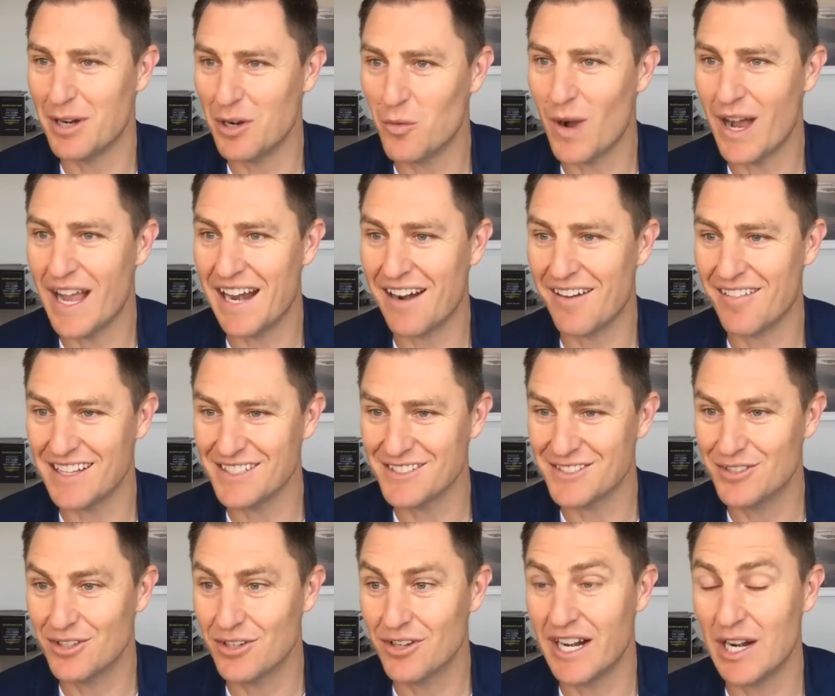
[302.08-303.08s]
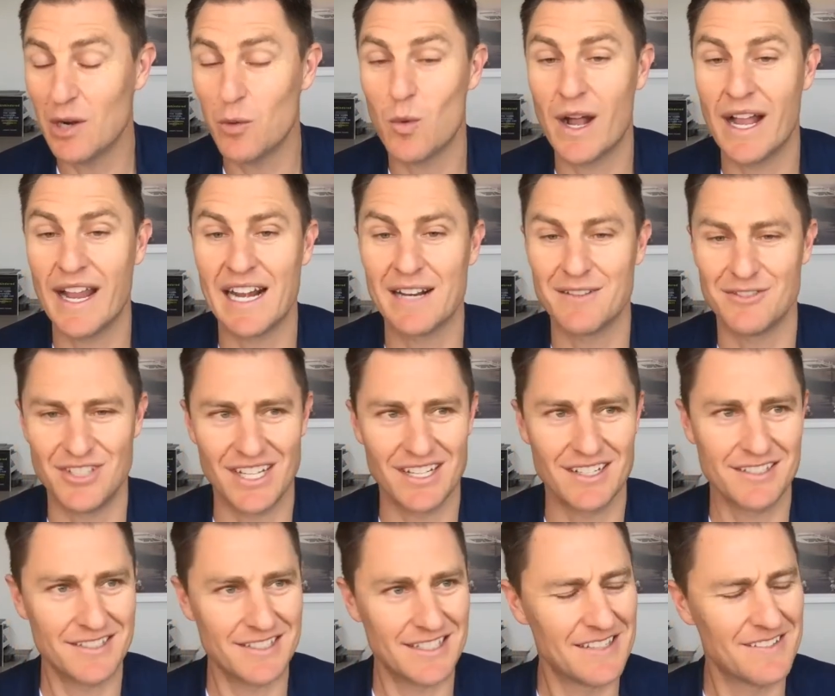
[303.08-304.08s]
way out of that story and a way out of
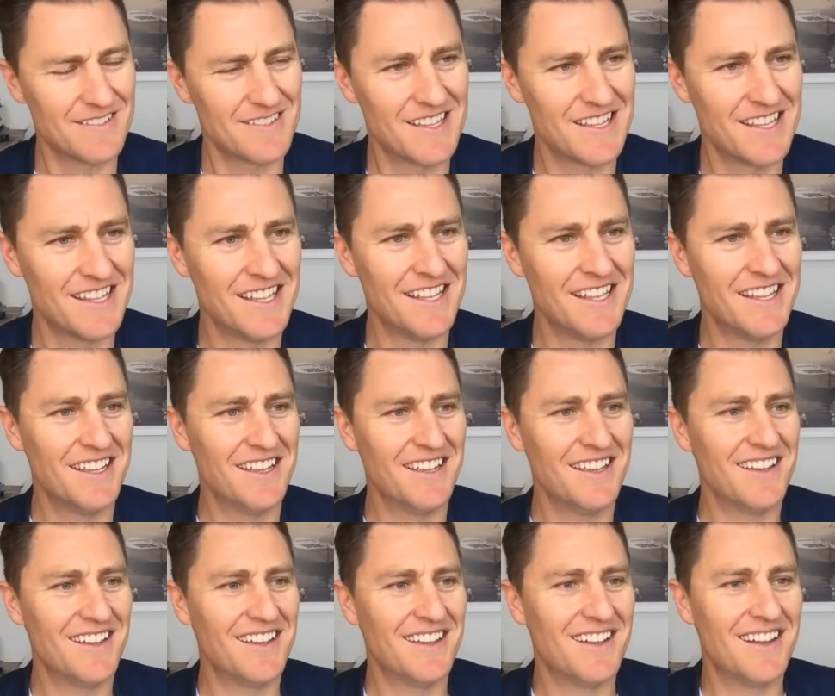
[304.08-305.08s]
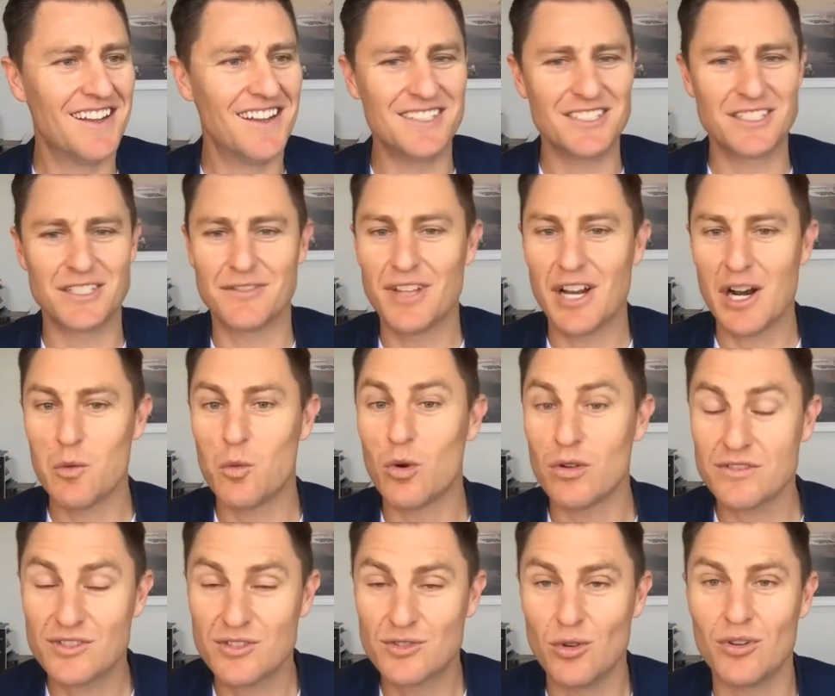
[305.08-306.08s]
jealousy. And so I don't know
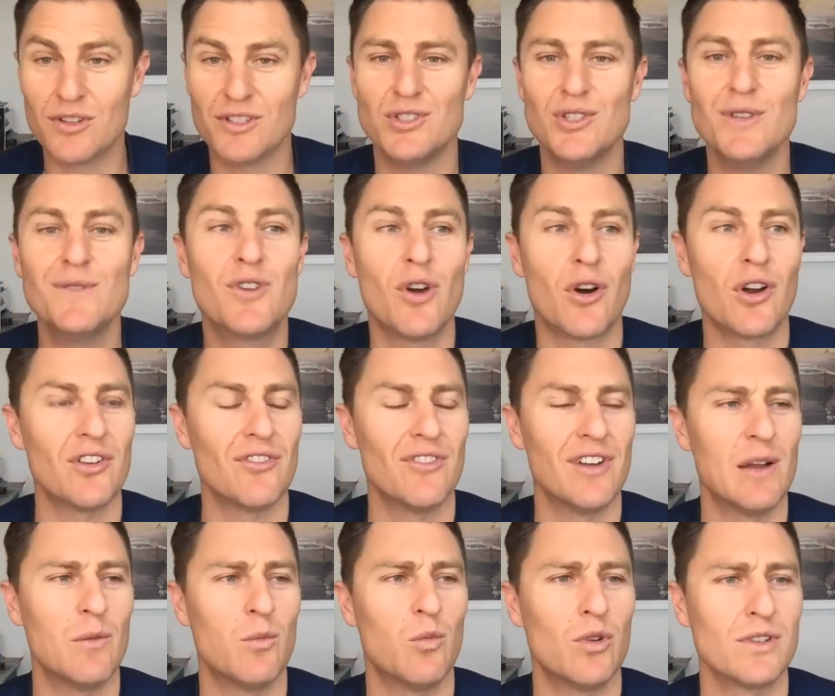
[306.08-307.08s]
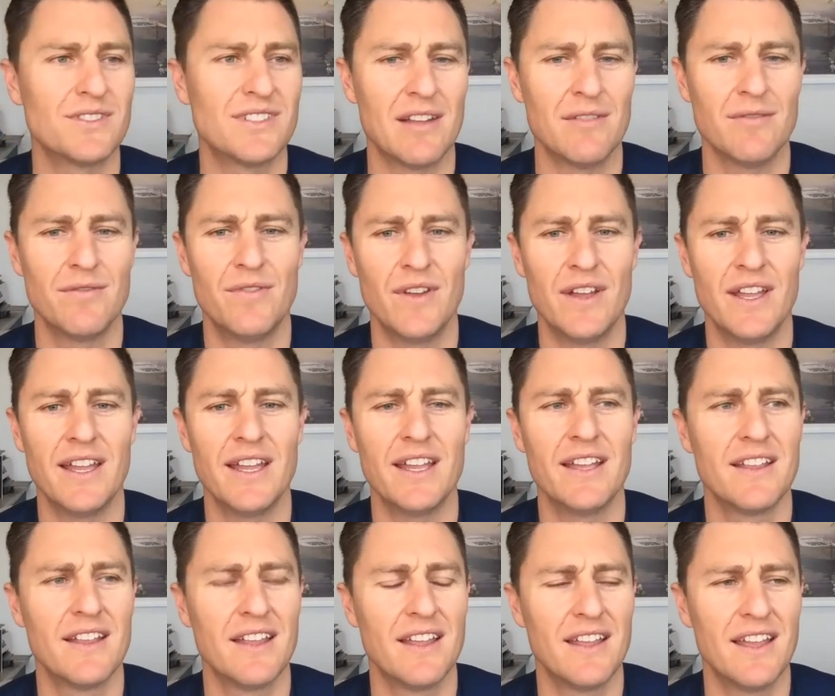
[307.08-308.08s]
what stories you've got around what's unfair
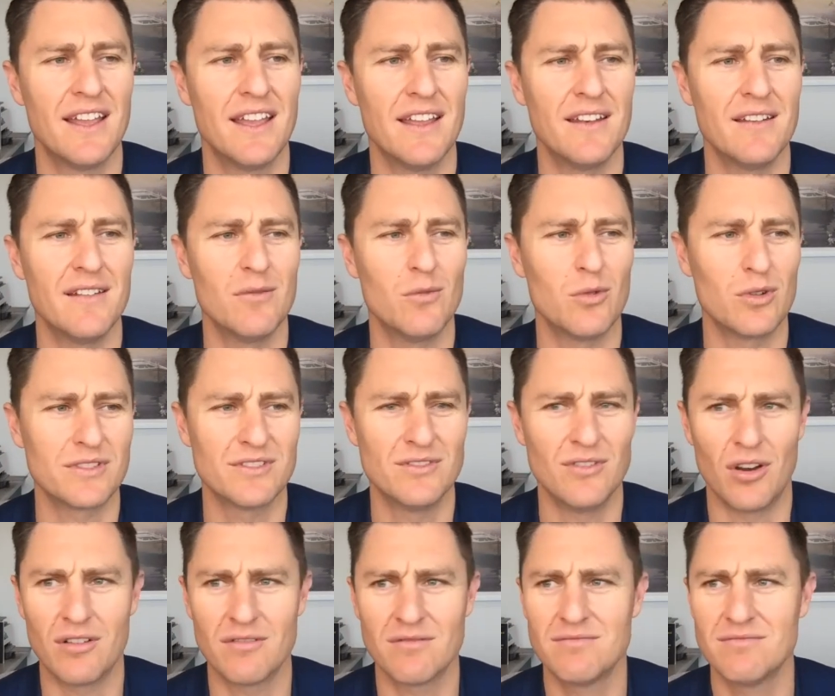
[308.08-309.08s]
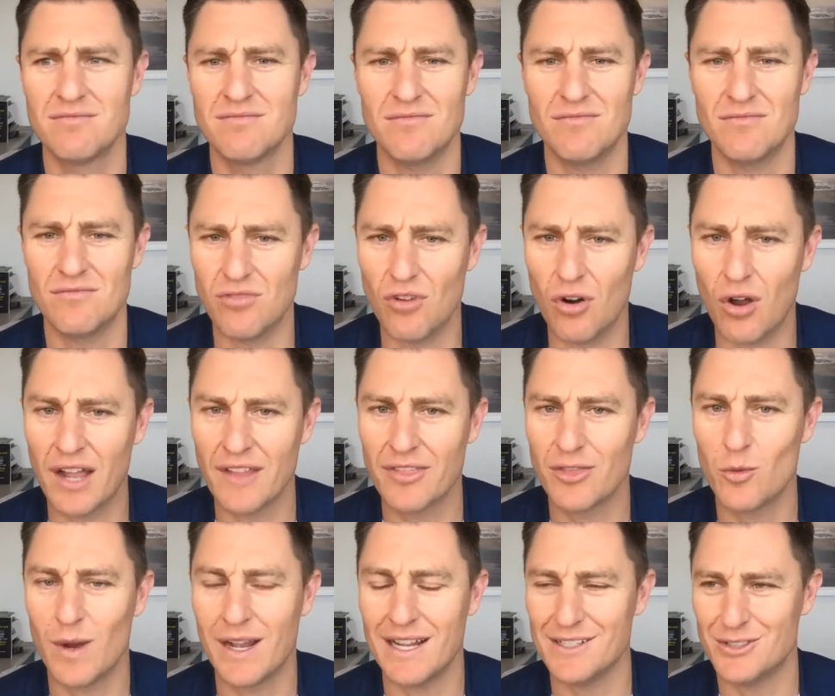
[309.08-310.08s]
and what's not right,
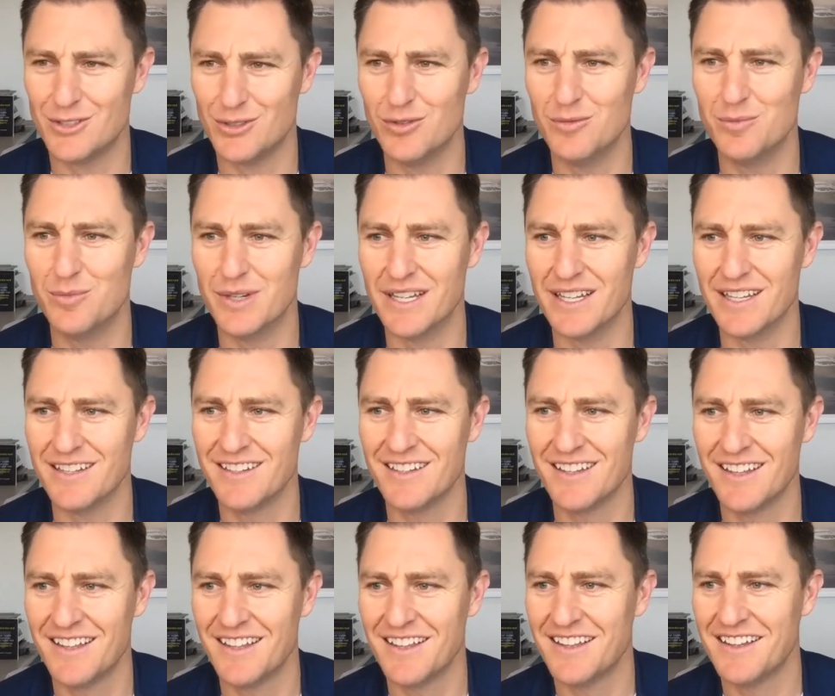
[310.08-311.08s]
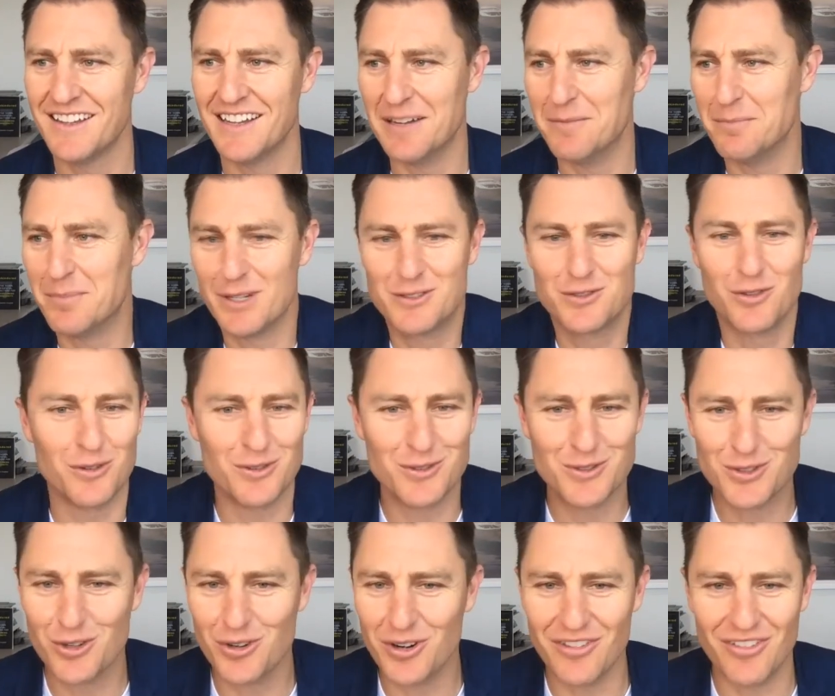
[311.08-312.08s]
the way it should be. But it's all
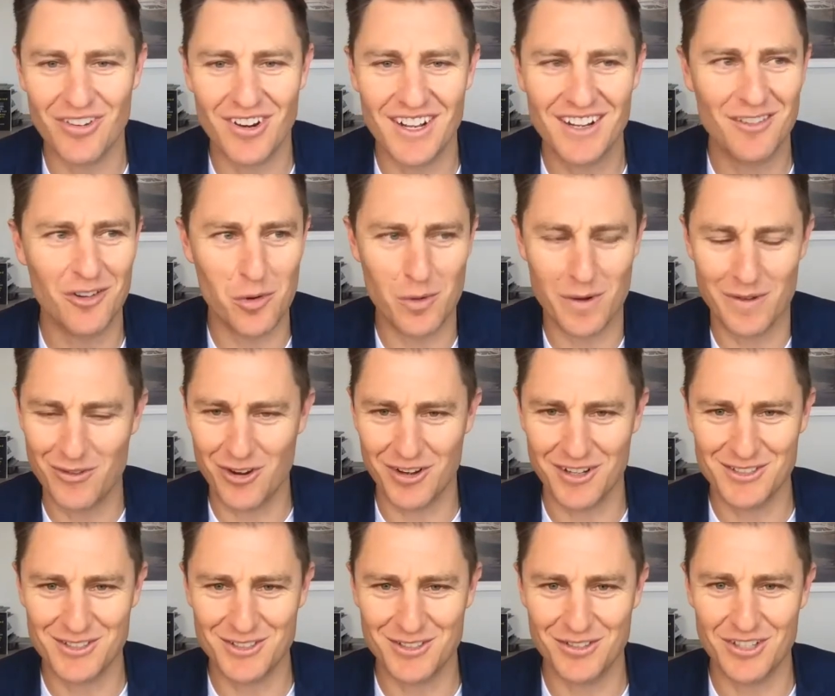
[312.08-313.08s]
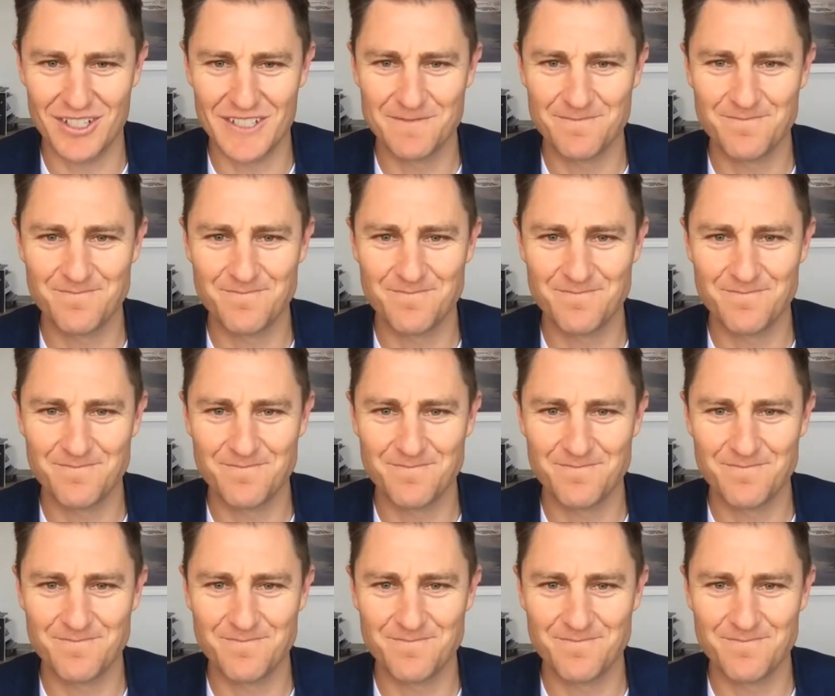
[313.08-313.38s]
story, right? All we've got is story.